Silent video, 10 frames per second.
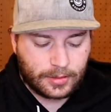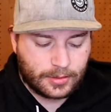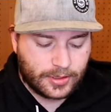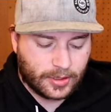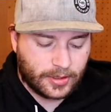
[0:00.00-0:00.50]

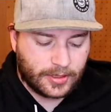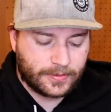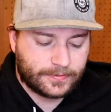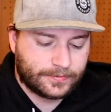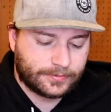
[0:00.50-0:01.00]
Joey,
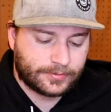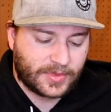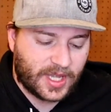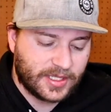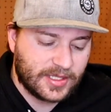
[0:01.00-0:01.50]

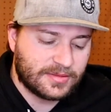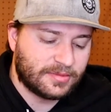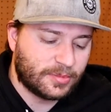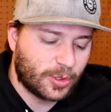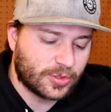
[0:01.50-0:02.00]
I need
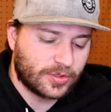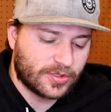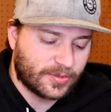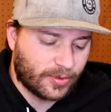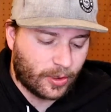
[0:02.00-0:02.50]
some emotional
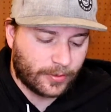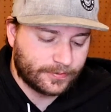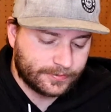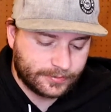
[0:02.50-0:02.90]
support.